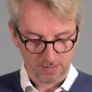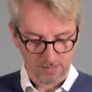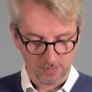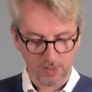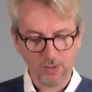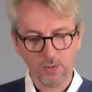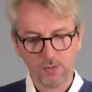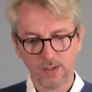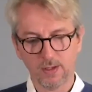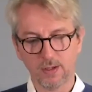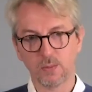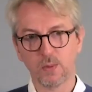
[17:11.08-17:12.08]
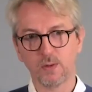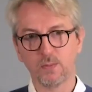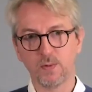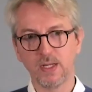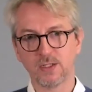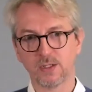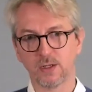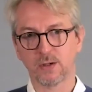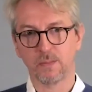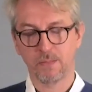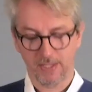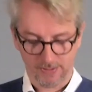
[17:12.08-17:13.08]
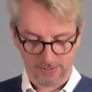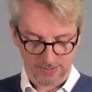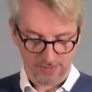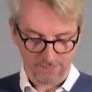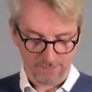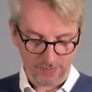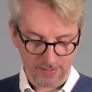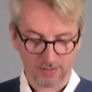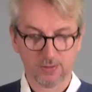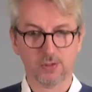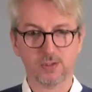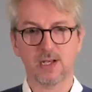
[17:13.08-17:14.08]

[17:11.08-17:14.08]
When do you think you will reach a competitive cost